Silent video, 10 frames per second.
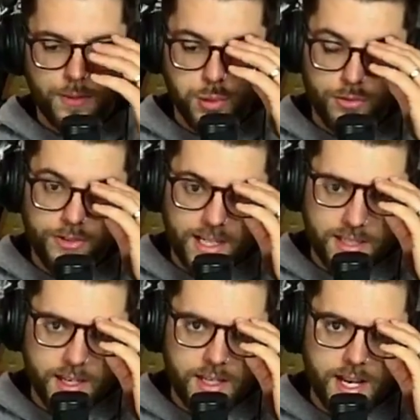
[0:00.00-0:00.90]
perfected
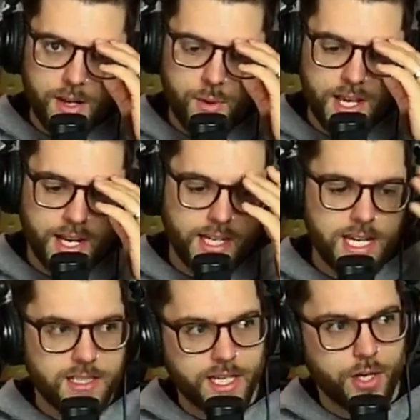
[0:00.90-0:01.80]
it in any way, and I
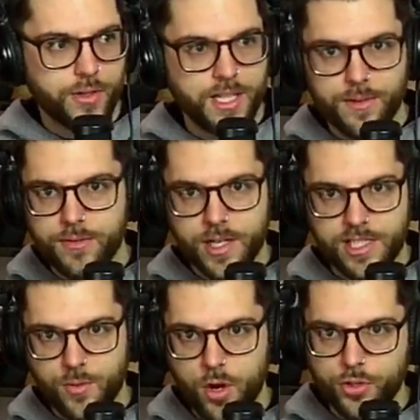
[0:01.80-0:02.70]
can't sit here and give advice
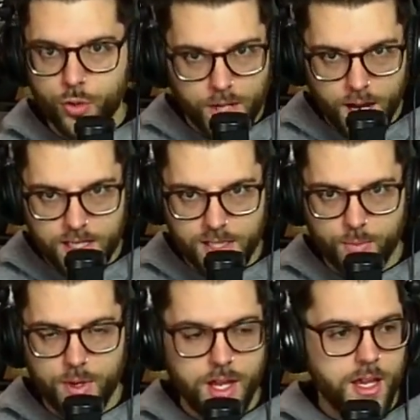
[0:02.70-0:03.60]
to all you guys
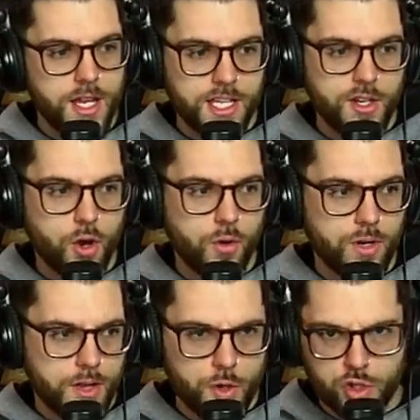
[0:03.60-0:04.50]
on,
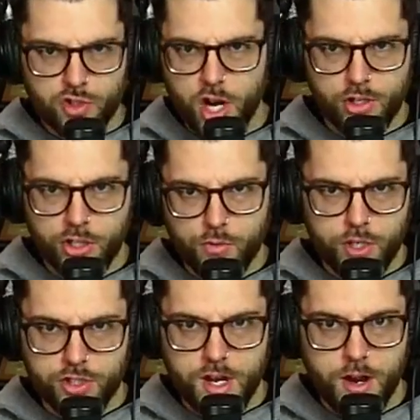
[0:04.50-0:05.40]
this is how to get
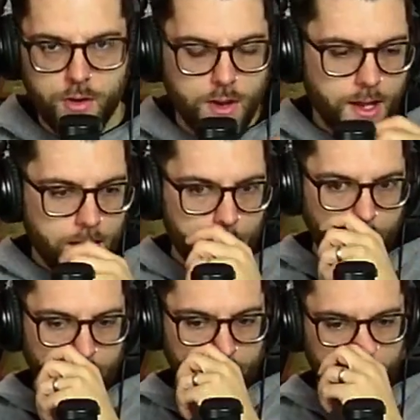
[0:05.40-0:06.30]
rich now.
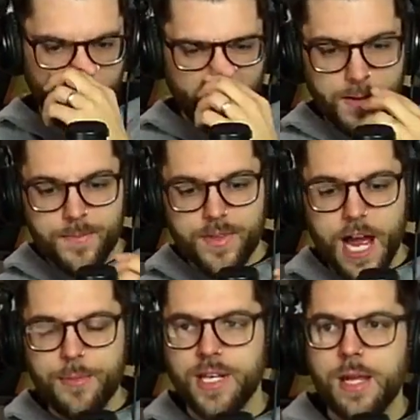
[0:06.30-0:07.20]
But
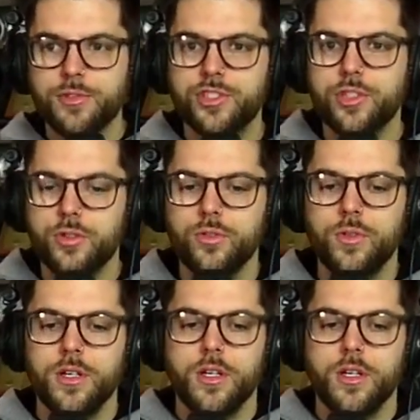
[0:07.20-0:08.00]
I've been able to